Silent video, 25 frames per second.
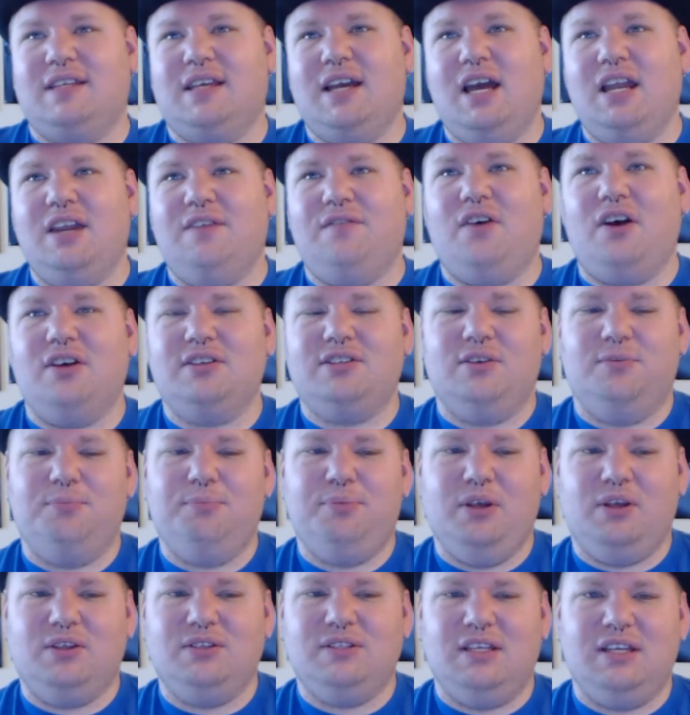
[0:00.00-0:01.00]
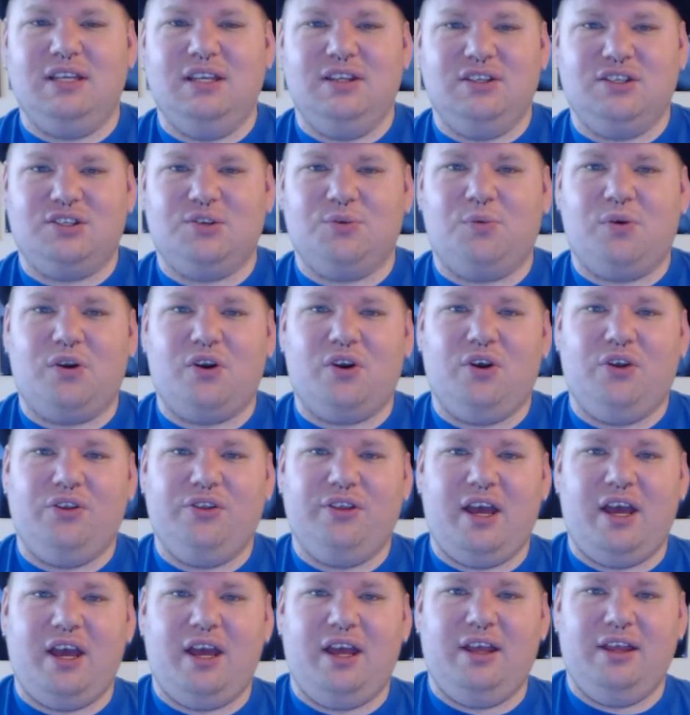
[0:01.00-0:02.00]
kind of also builds into this
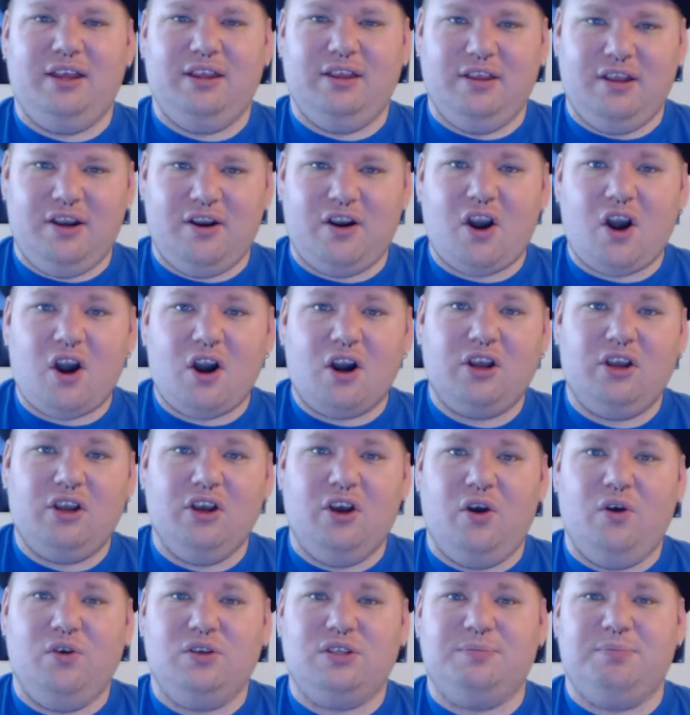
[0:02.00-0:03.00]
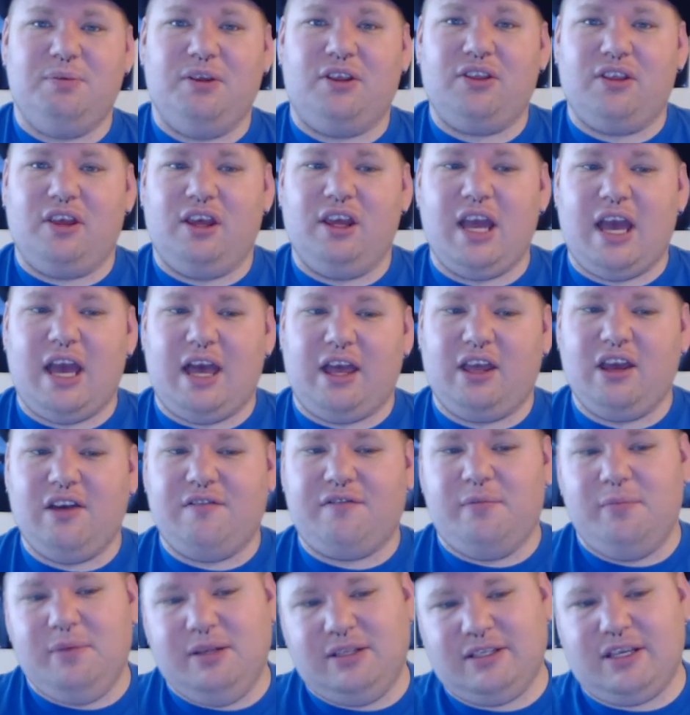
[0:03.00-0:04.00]
world that there are ghosts, but
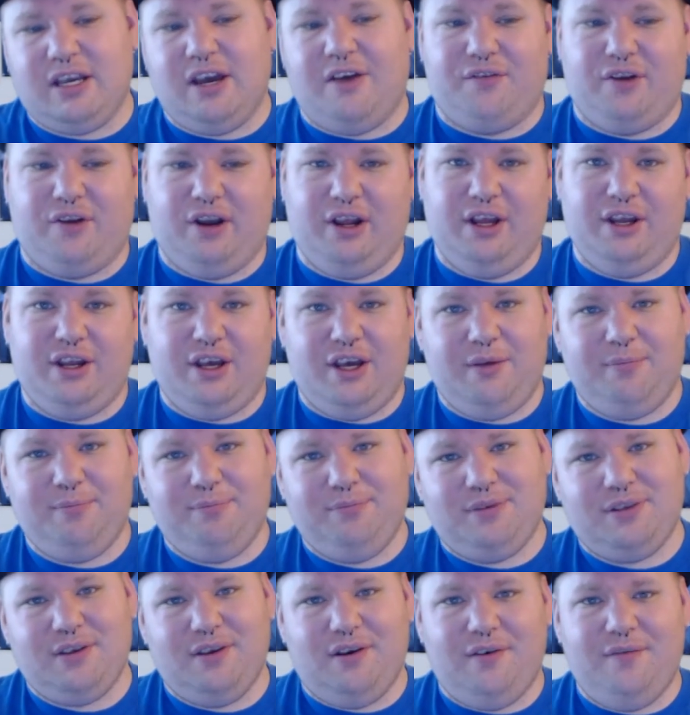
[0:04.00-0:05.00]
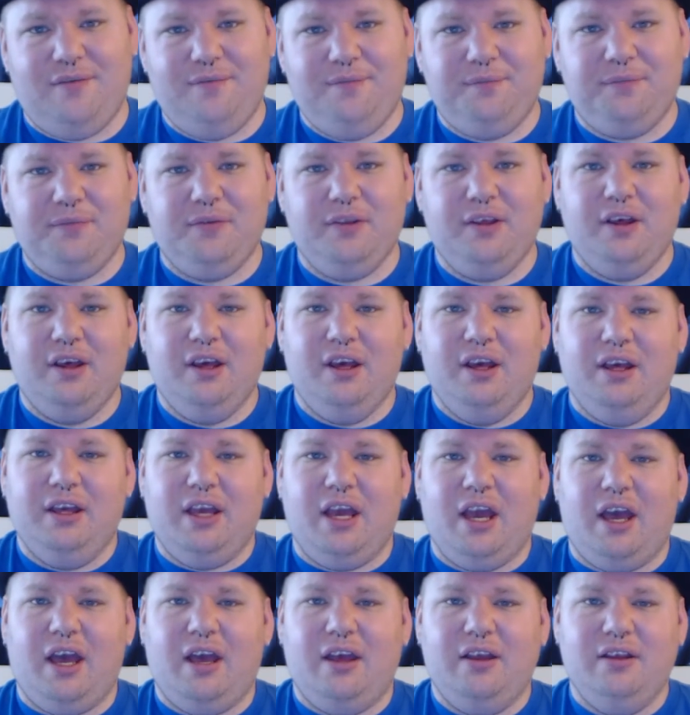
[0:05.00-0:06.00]
government's covering it up. So
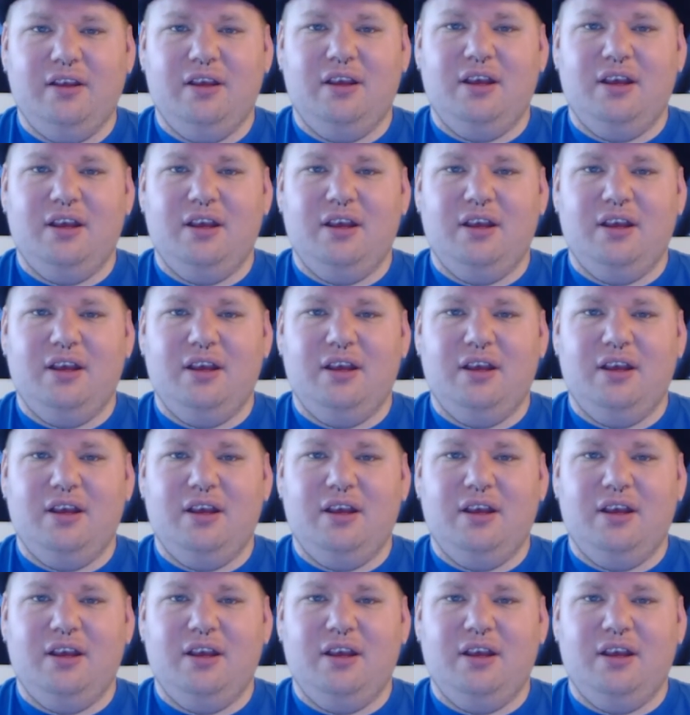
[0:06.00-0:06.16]
yeah.